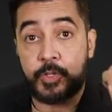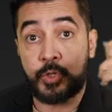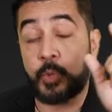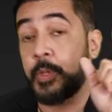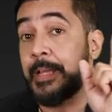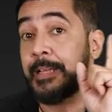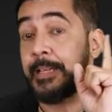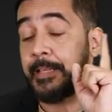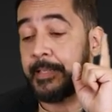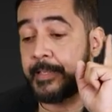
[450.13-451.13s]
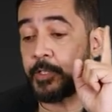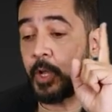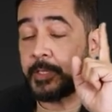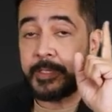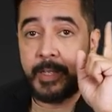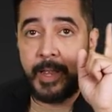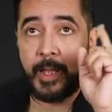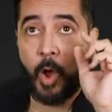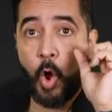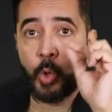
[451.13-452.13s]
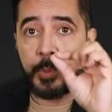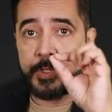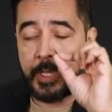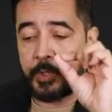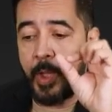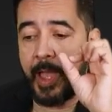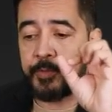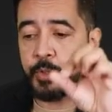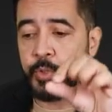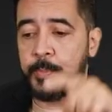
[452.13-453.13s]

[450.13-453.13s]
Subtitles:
So this is not always that you have to do,